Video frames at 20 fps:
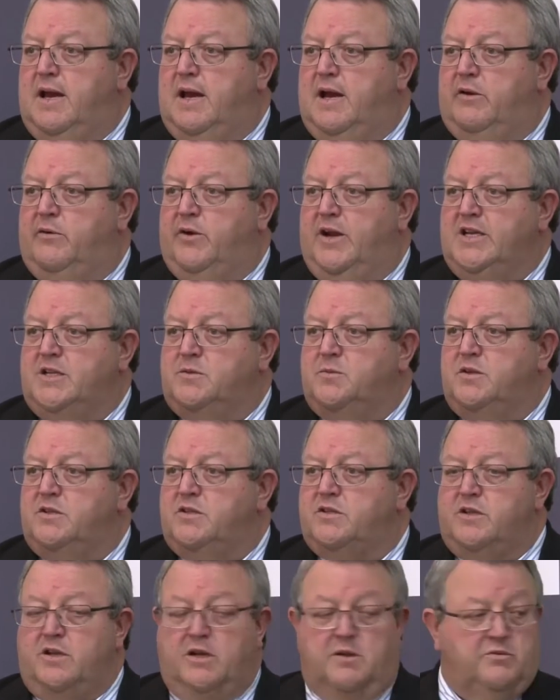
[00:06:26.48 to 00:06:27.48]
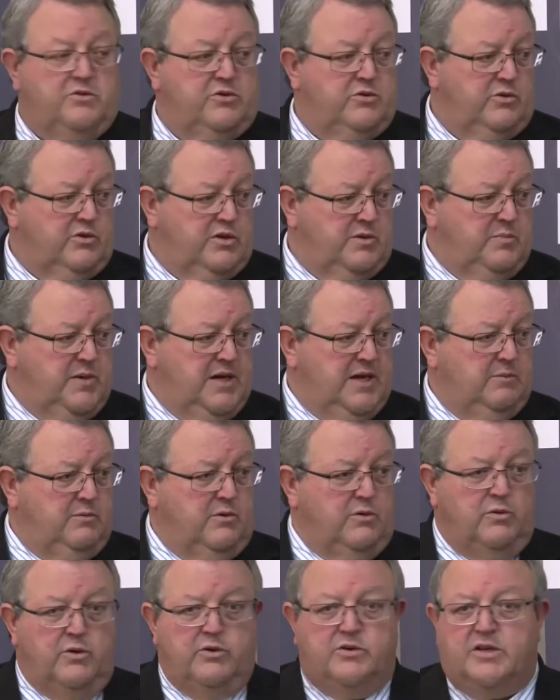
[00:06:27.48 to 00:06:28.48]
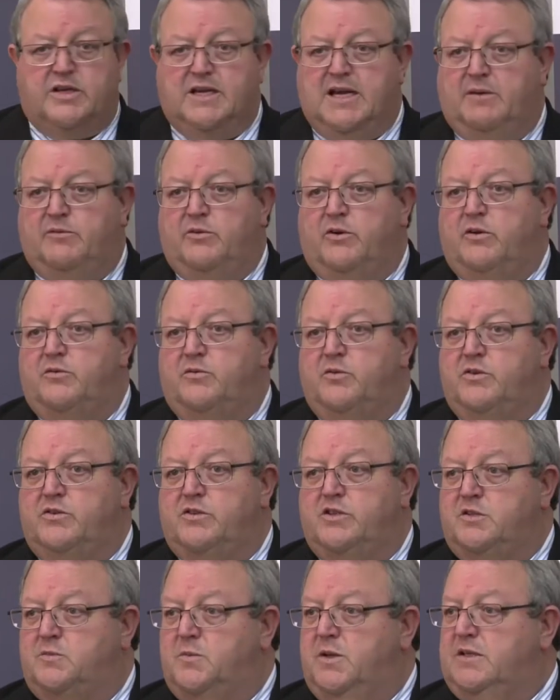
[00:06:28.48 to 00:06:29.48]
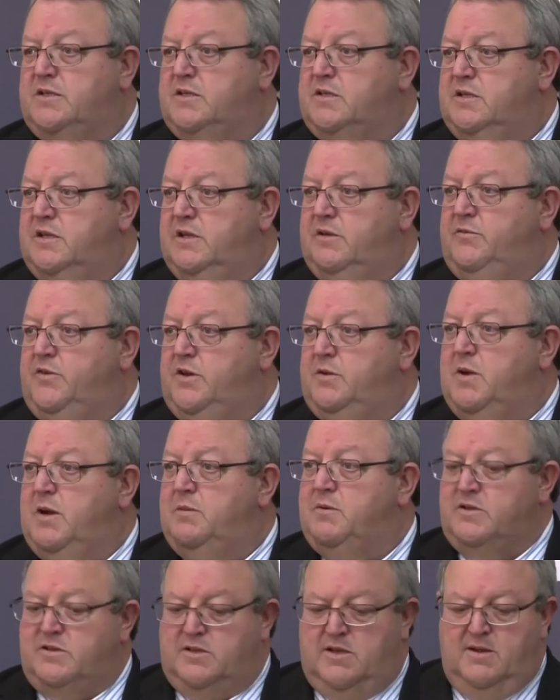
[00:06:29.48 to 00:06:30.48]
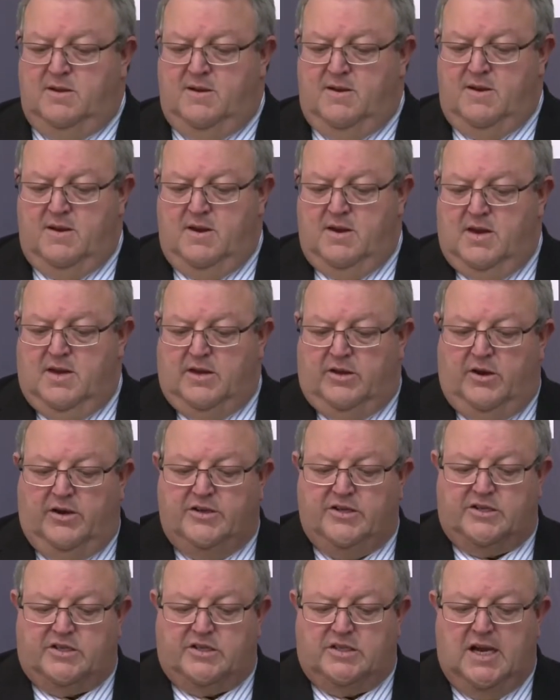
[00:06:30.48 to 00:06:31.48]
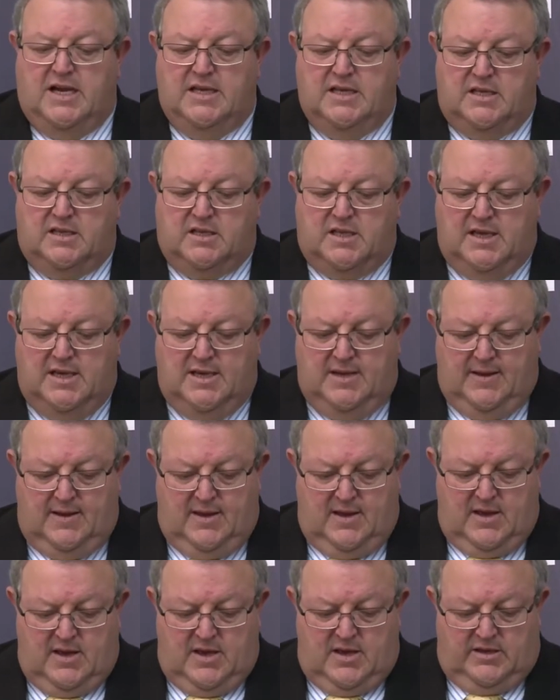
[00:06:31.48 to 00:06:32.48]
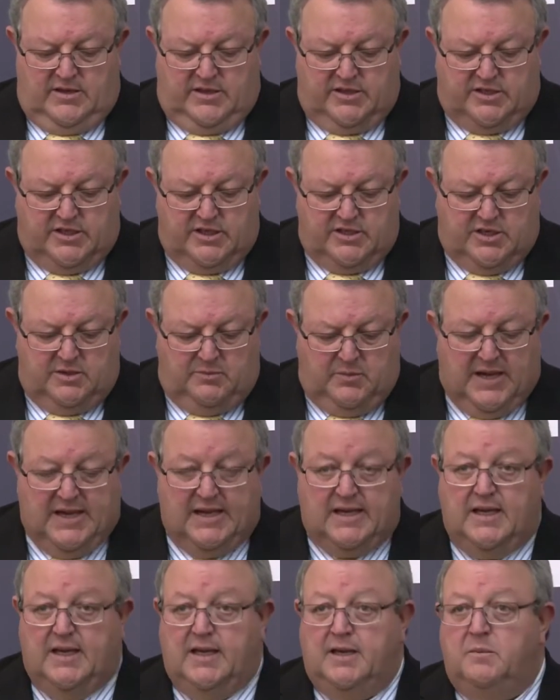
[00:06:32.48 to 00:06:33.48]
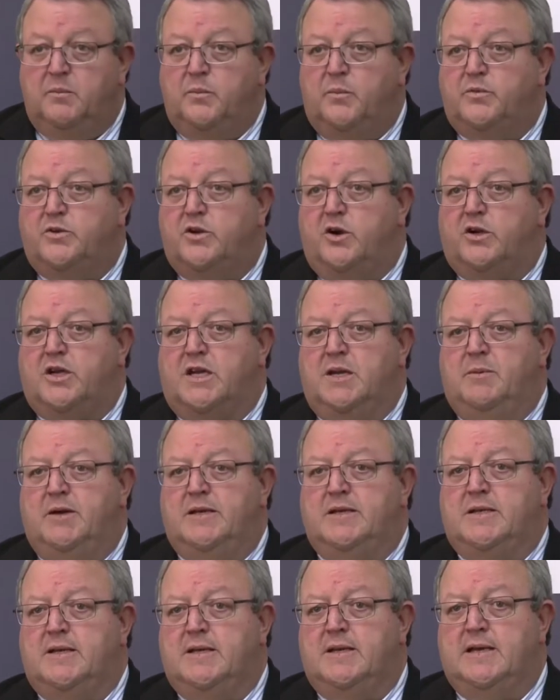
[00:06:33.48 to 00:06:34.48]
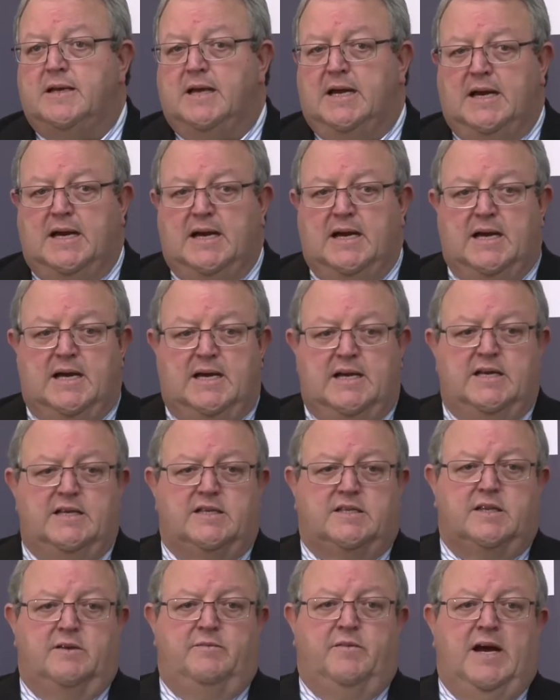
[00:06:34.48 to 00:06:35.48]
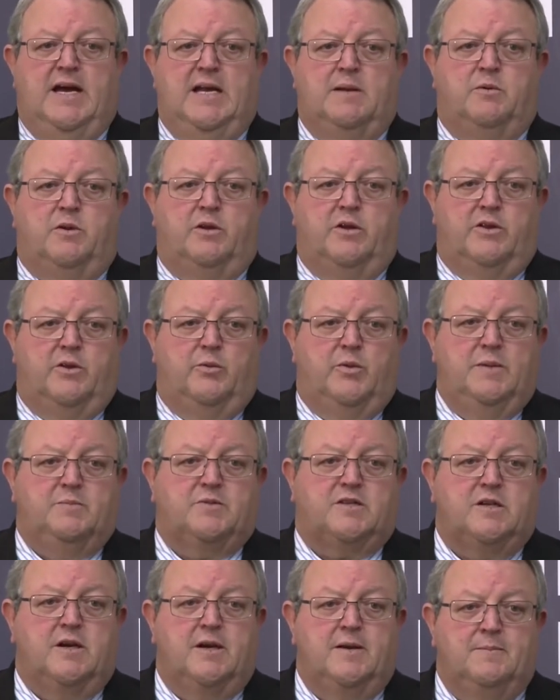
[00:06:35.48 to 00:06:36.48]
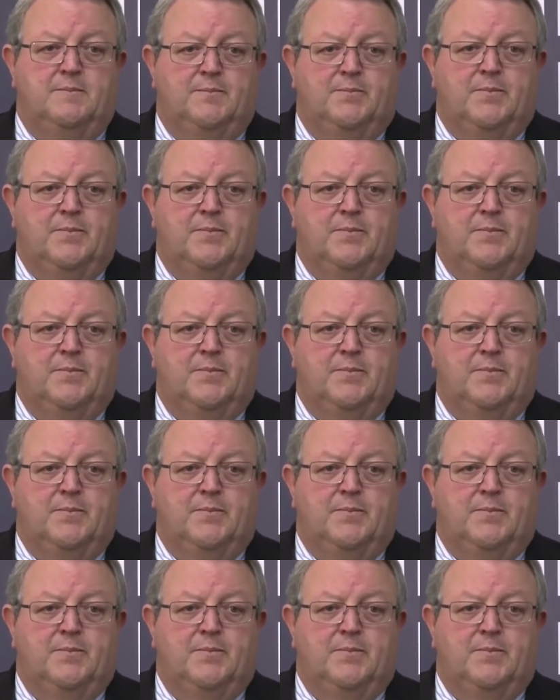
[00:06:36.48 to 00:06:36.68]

arrangements that I'm sure the Mayor will want to cover off when she speaks in a few moments. Can I just say that the decision-making document is available on the website,